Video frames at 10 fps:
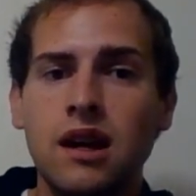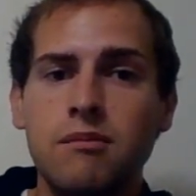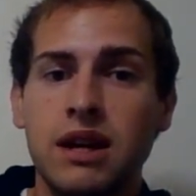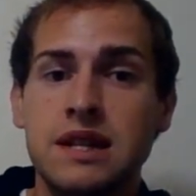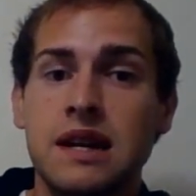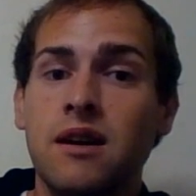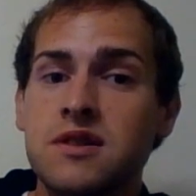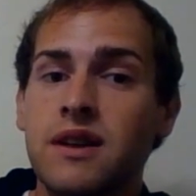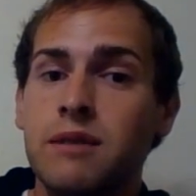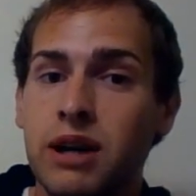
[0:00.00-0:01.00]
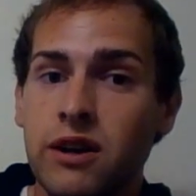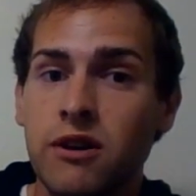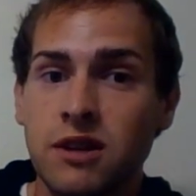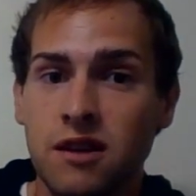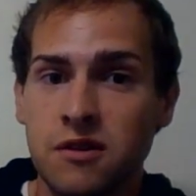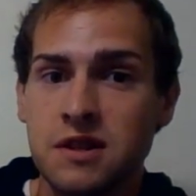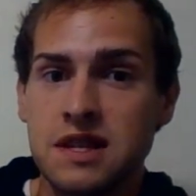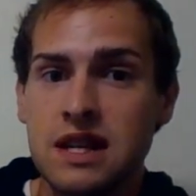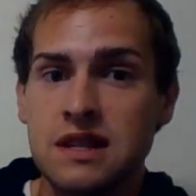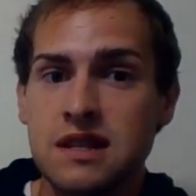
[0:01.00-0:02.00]
because I also had periodontal
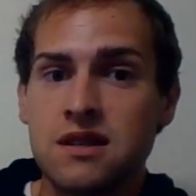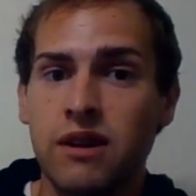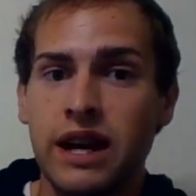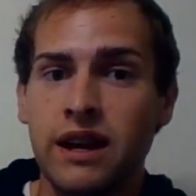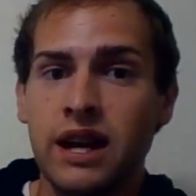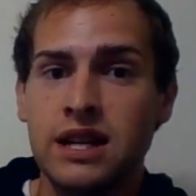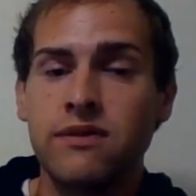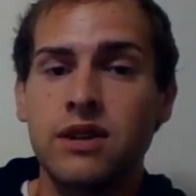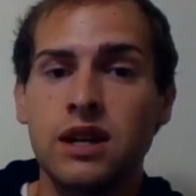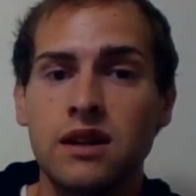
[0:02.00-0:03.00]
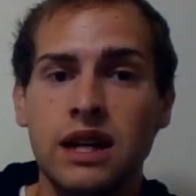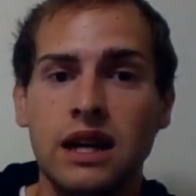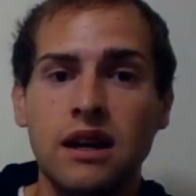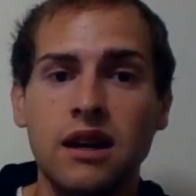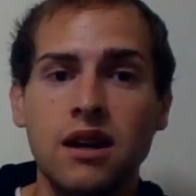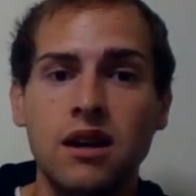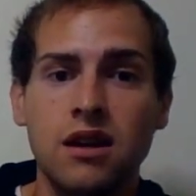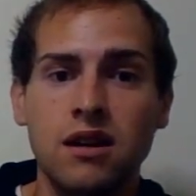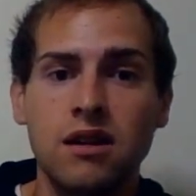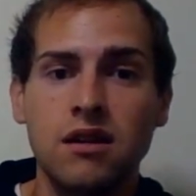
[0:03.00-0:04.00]
disease, so I definitely
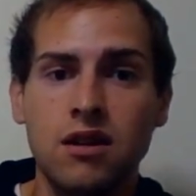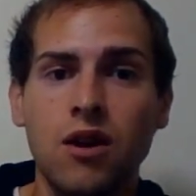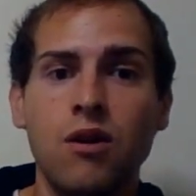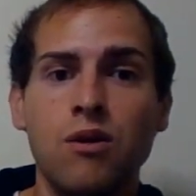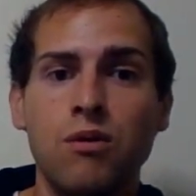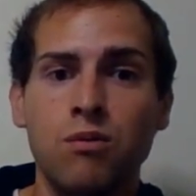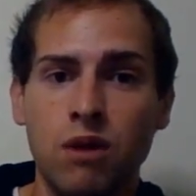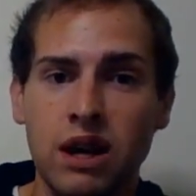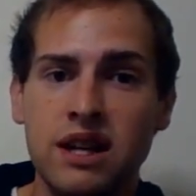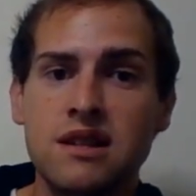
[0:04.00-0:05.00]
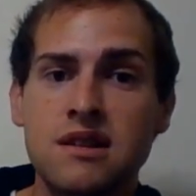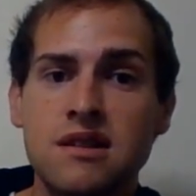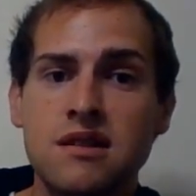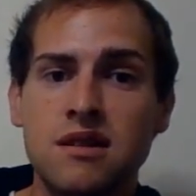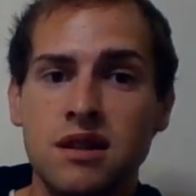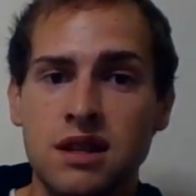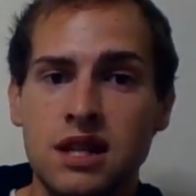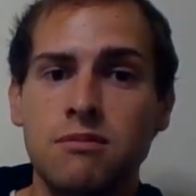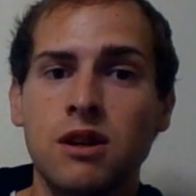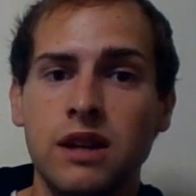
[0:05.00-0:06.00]
know what the
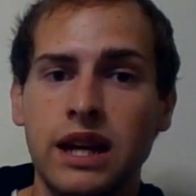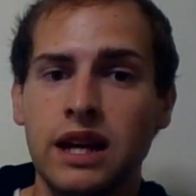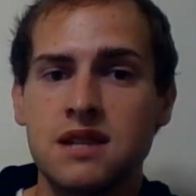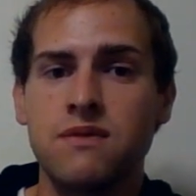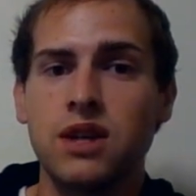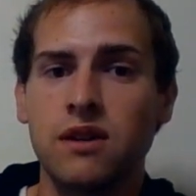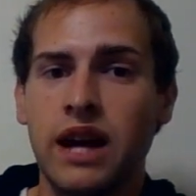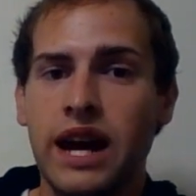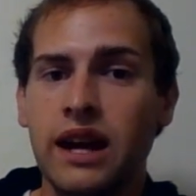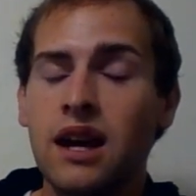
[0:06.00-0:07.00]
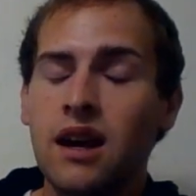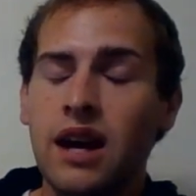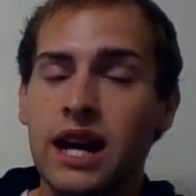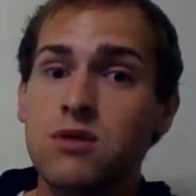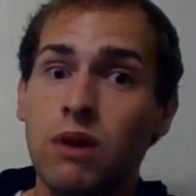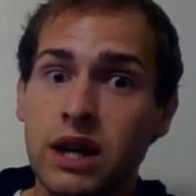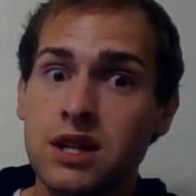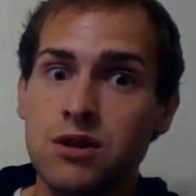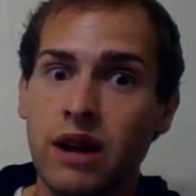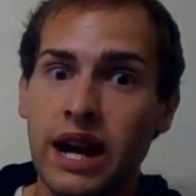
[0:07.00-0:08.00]
deep cleanings feel like. At
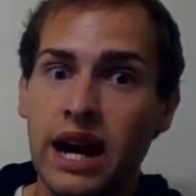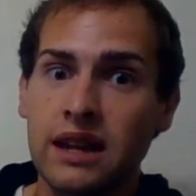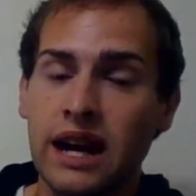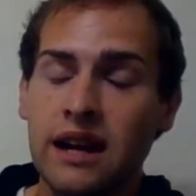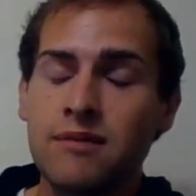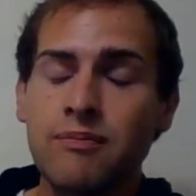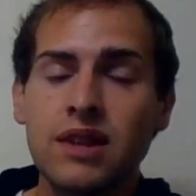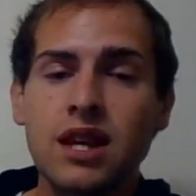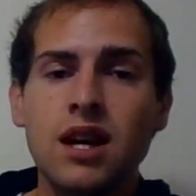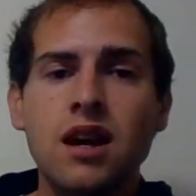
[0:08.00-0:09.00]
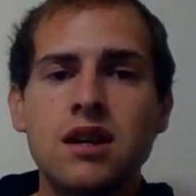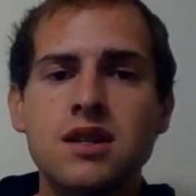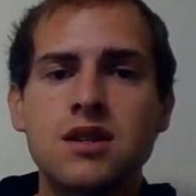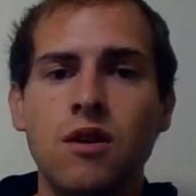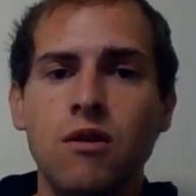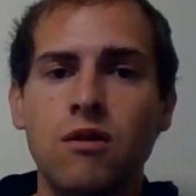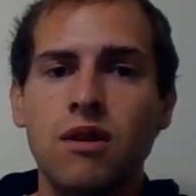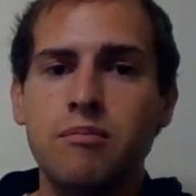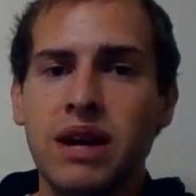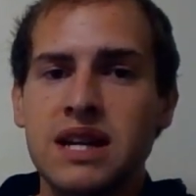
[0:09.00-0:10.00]
22 I had that. So
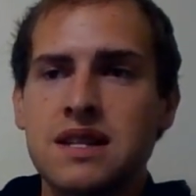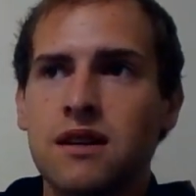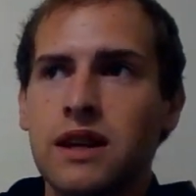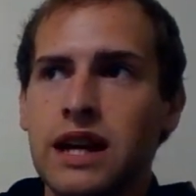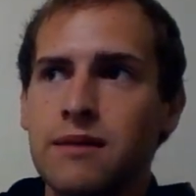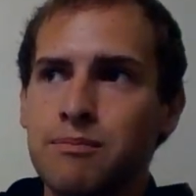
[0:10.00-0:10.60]
basically,